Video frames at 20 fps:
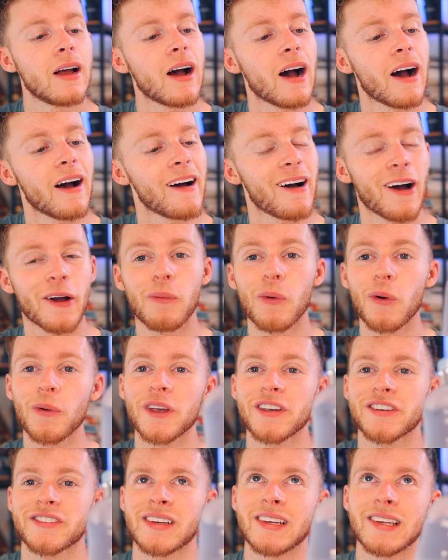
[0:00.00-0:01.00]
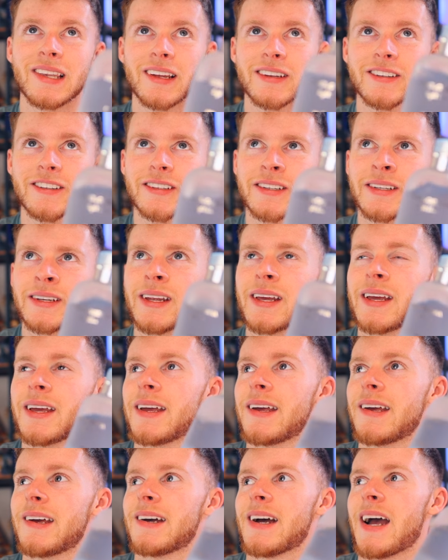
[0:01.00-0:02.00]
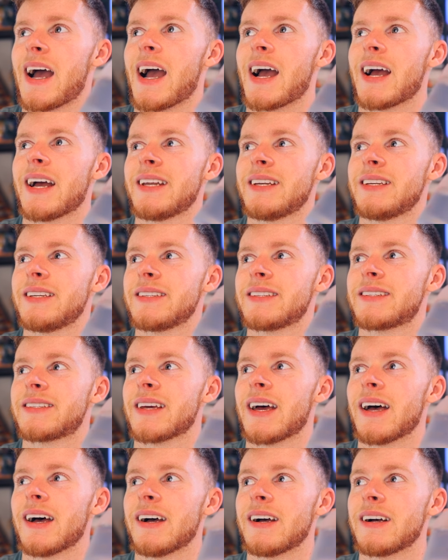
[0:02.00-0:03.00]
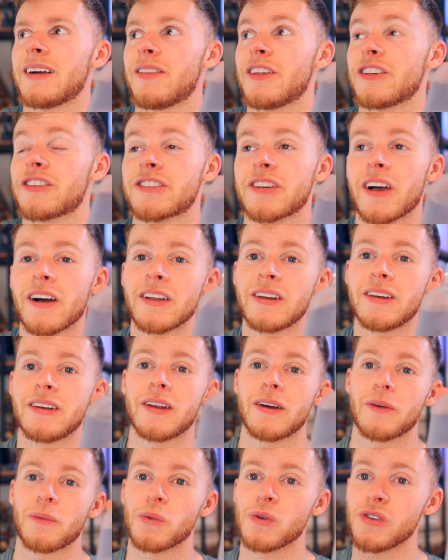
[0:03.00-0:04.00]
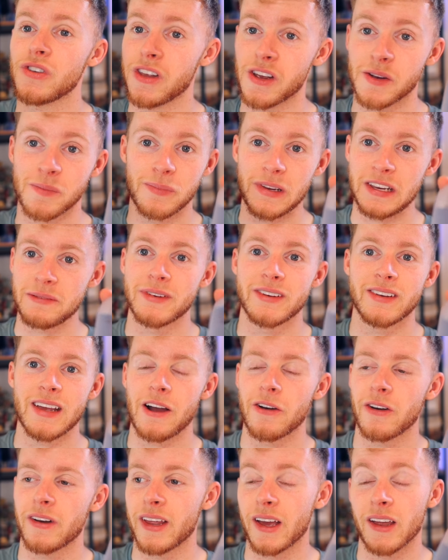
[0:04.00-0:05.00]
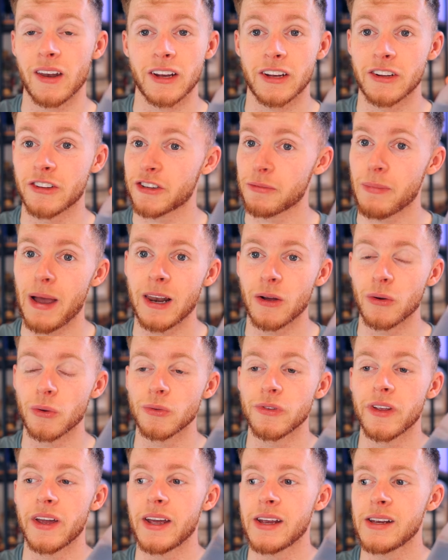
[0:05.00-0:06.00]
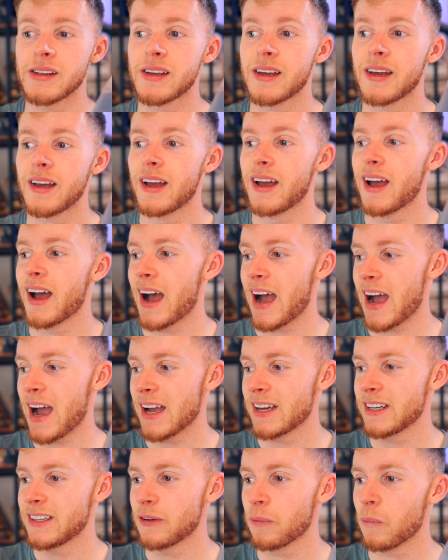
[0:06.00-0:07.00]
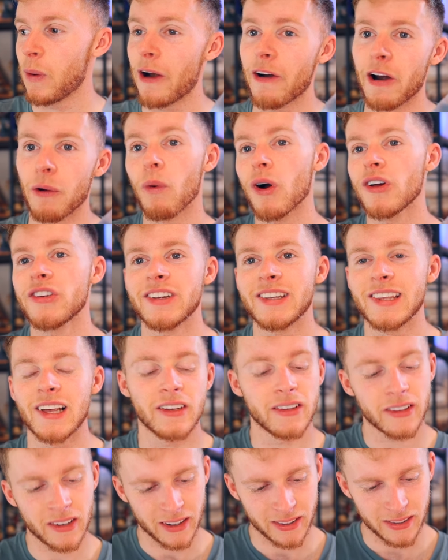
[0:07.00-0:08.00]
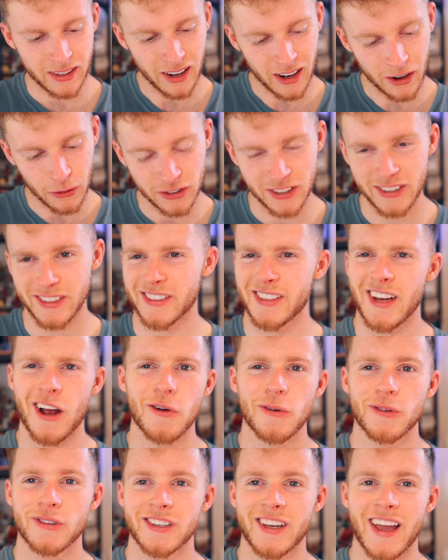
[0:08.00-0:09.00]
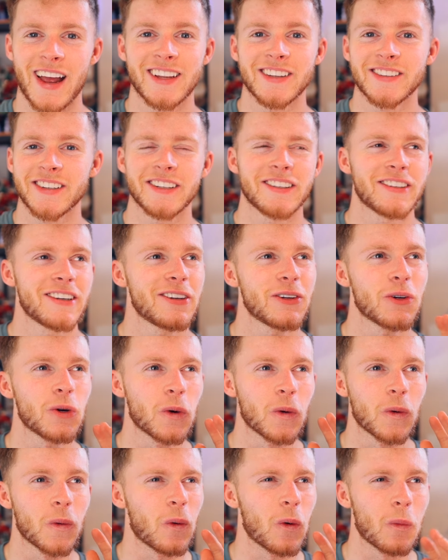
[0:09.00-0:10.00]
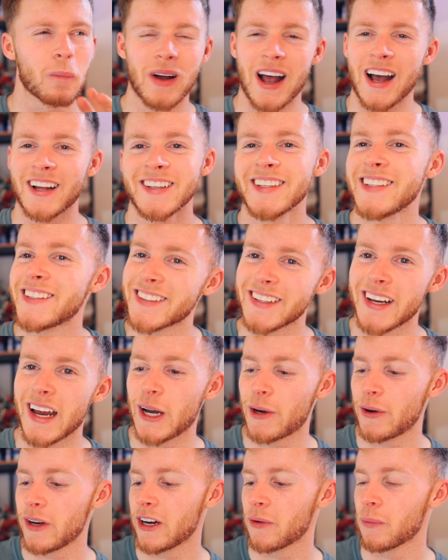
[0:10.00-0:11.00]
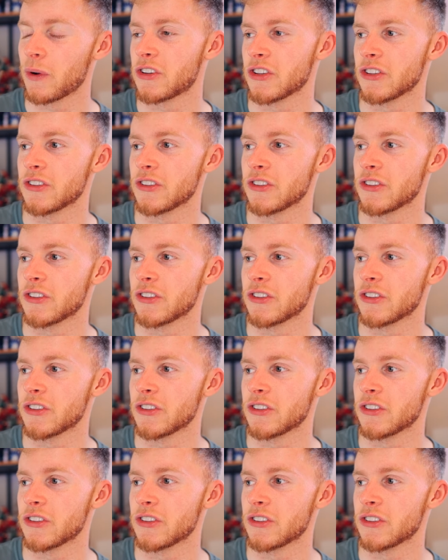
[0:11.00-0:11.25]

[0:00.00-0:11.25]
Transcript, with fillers: I wore this to London and the sun was like beaming down on it and I could smell it all day. And where I was in London, I think I was in South Kensington or Paddington area, which